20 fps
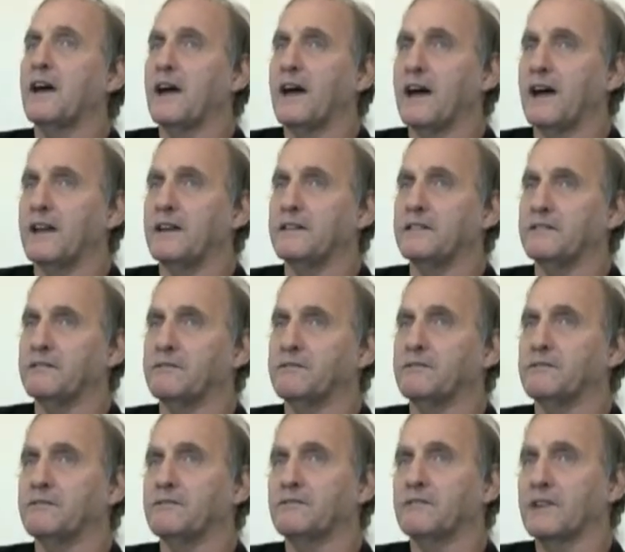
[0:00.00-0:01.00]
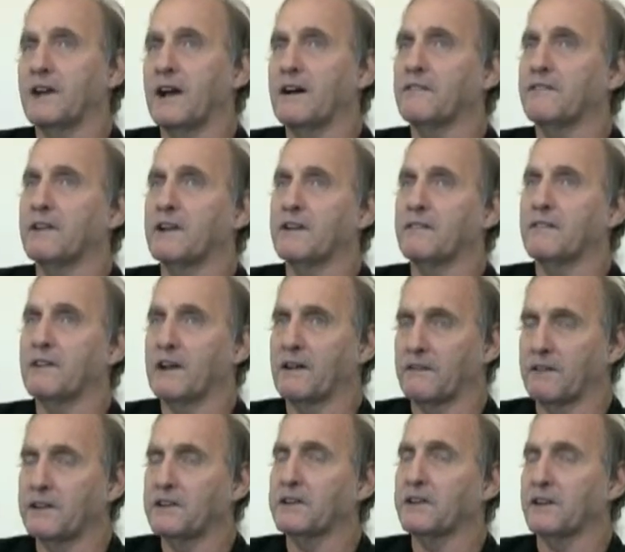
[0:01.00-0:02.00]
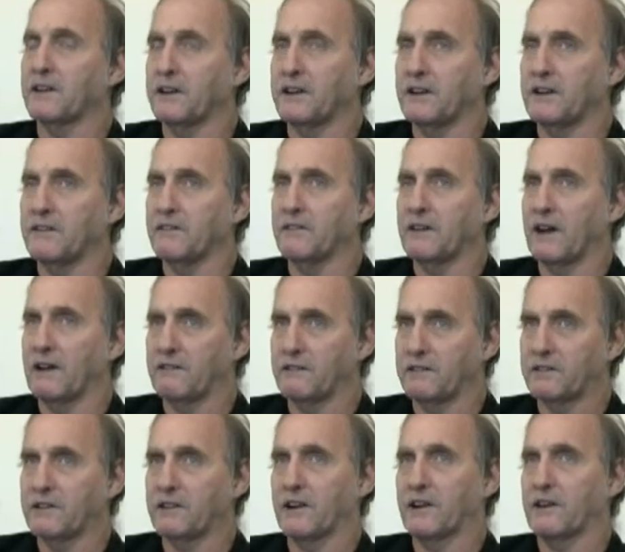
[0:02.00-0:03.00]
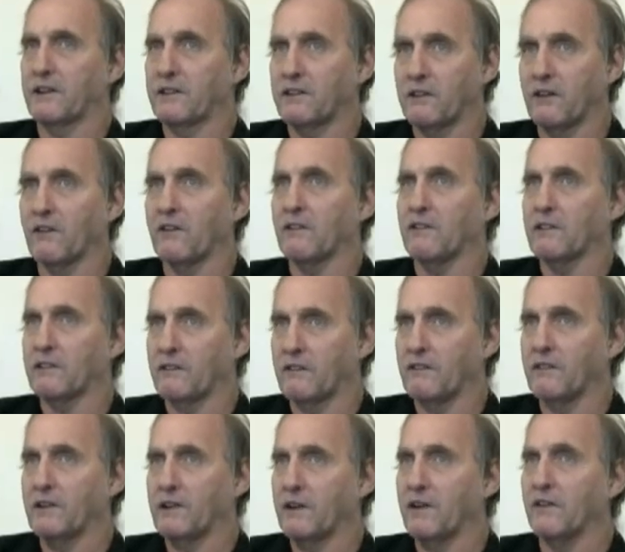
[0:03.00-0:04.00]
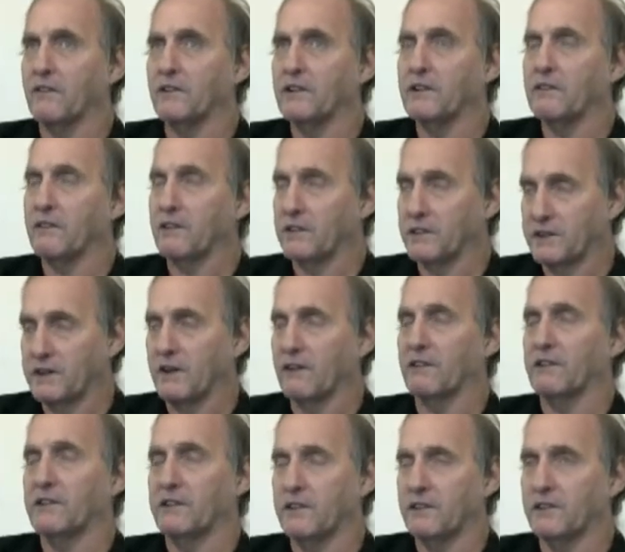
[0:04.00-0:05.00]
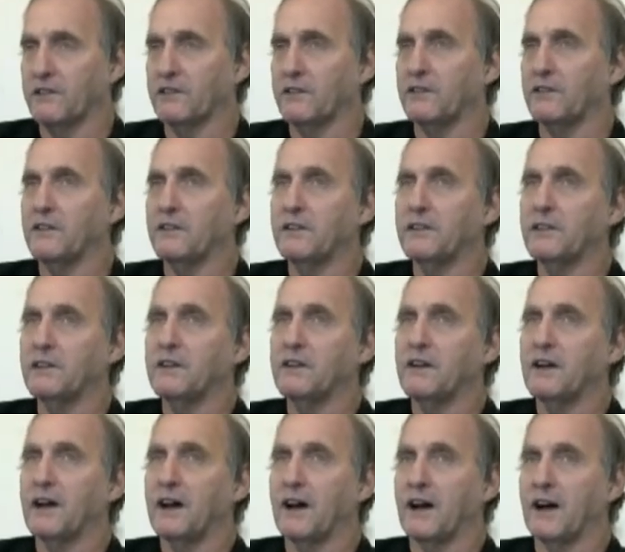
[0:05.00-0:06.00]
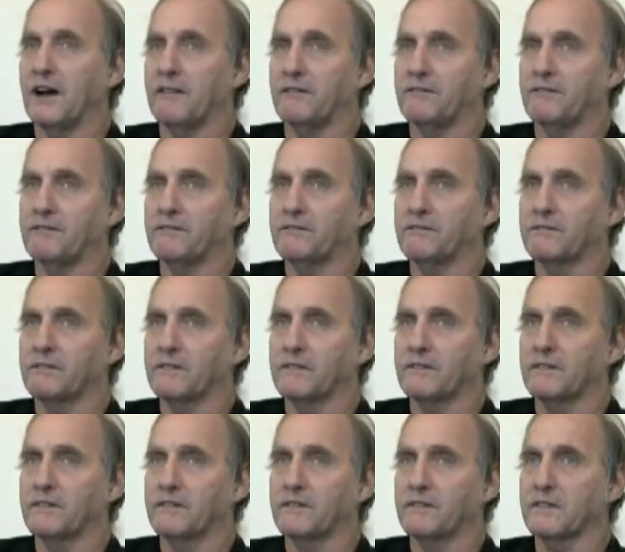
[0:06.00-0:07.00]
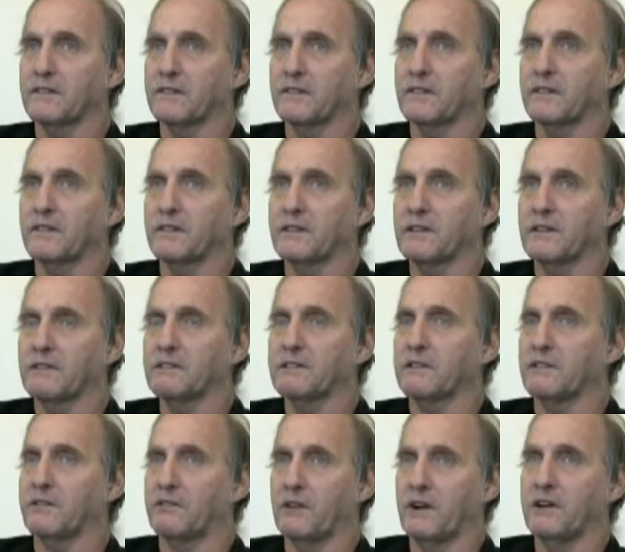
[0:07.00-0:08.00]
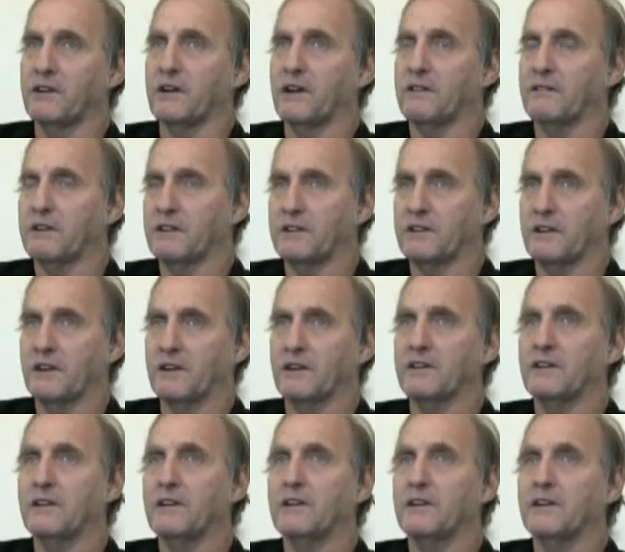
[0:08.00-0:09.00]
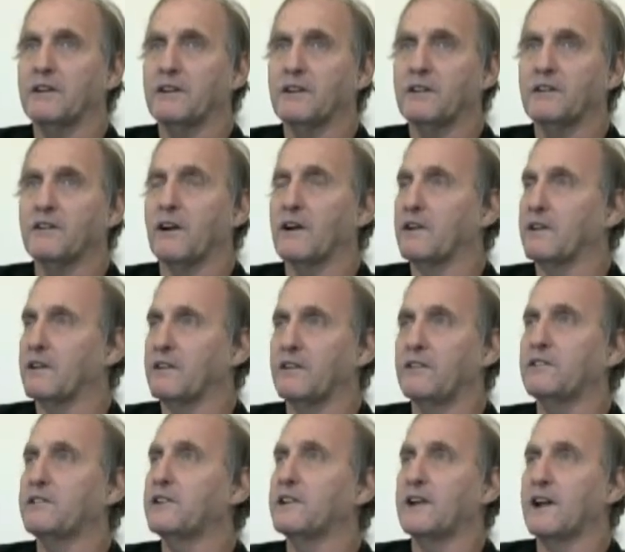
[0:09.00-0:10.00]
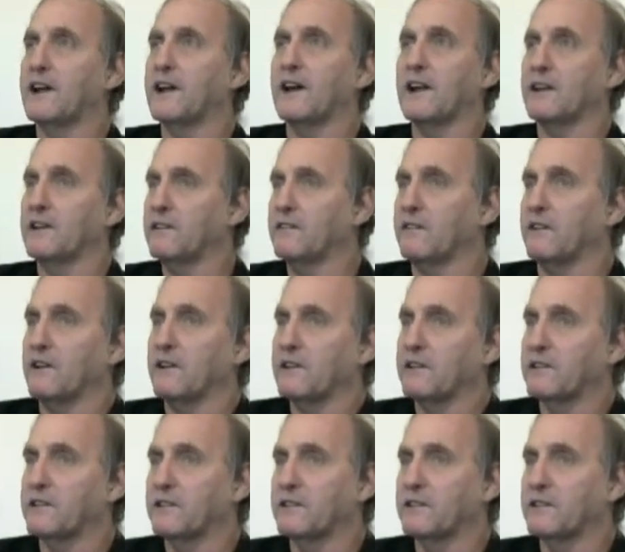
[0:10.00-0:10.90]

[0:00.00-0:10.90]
And when I went to leave, when I was I can go out and live on my own, they wanted to see how I do. There was a friend I met there who today I live with.